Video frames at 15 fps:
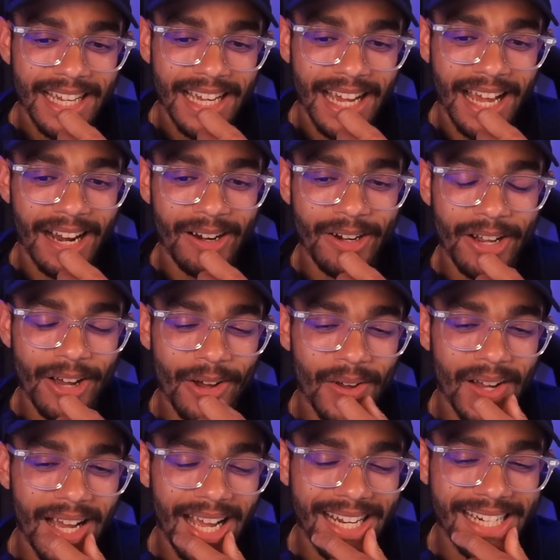I don't know,
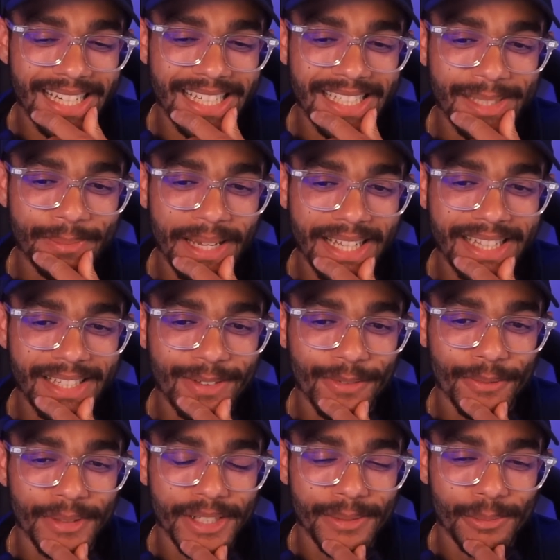I didn't expect this
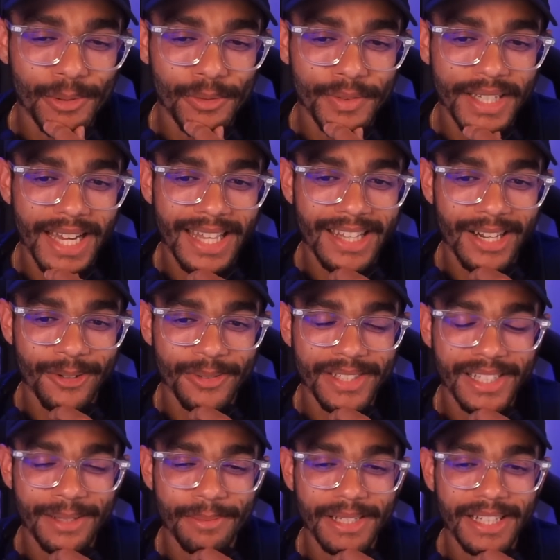from this movie. I thought it was
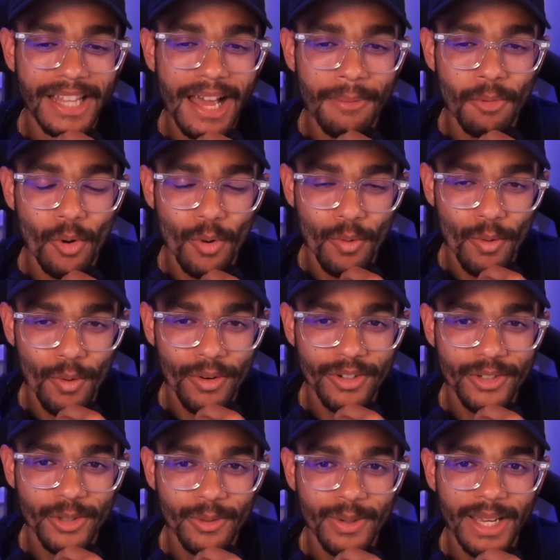going to be a lot more horror
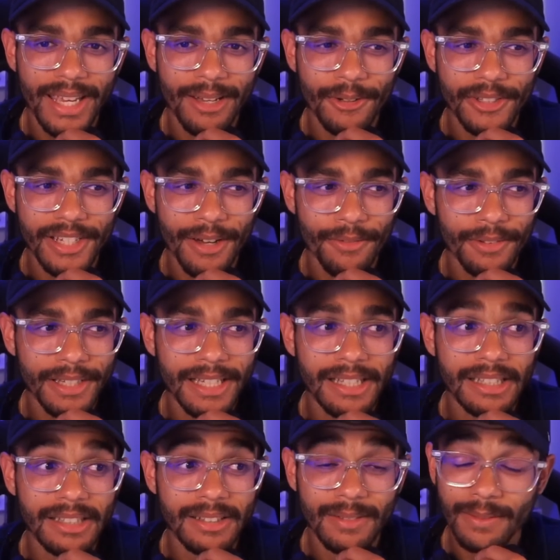to it. It was definitely a
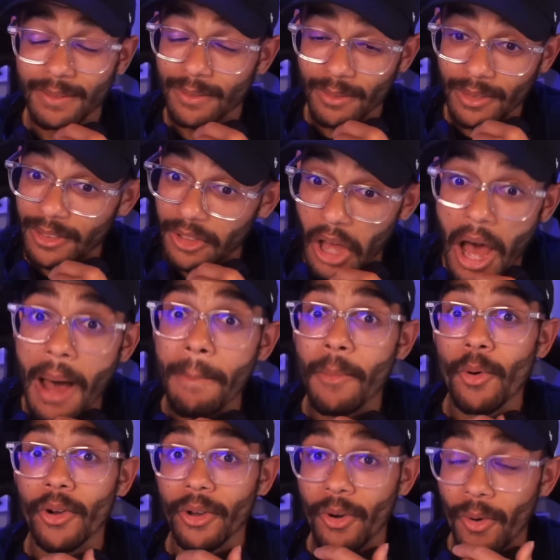lot
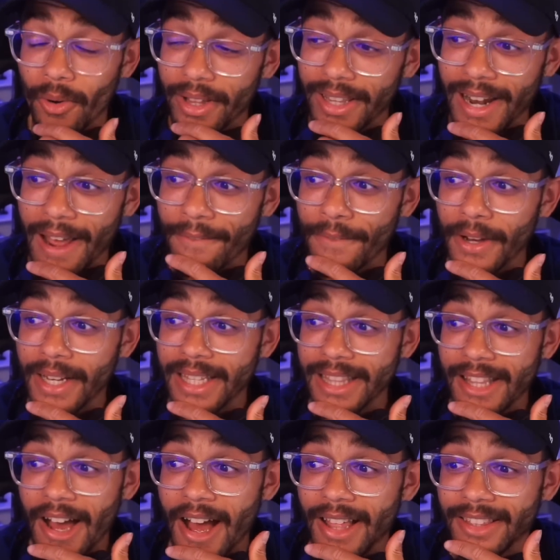more gory than I fucking
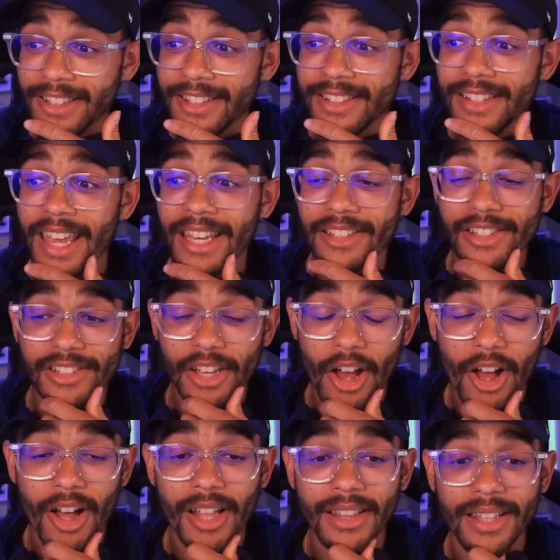thought. This is like
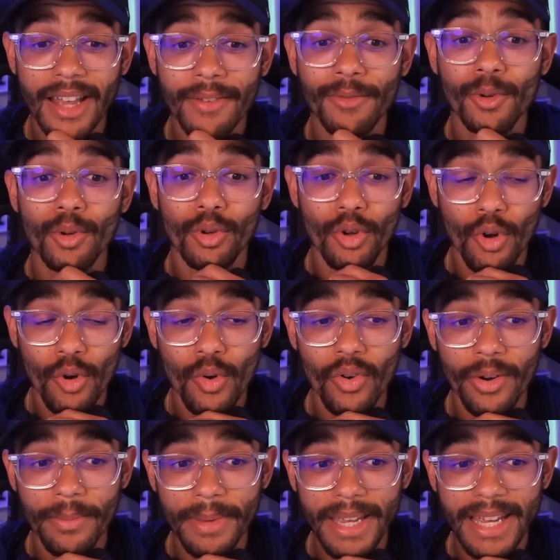Saw level
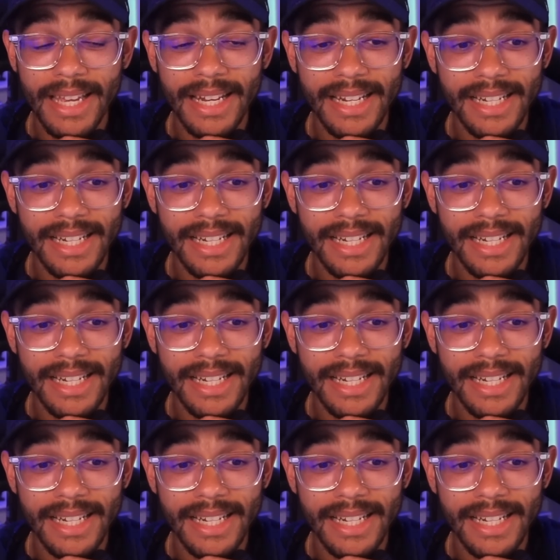gore, man.